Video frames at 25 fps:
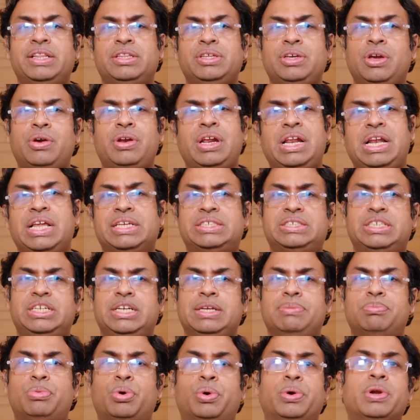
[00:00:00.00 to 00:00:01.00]
the, your
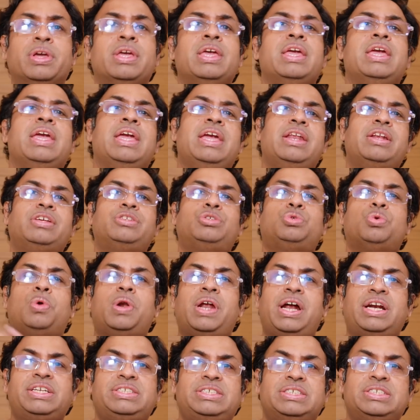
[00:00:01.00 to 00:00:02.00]
electricity board in a
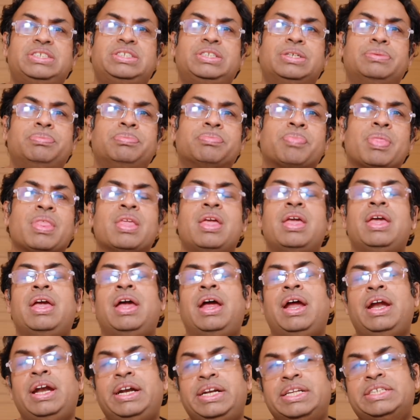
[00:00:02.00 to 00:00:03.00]
solar system
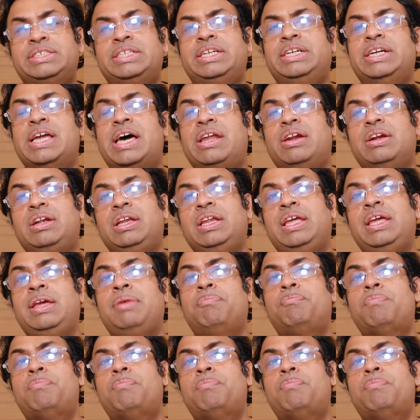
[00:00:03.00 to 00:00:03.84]
uh, it is indirectly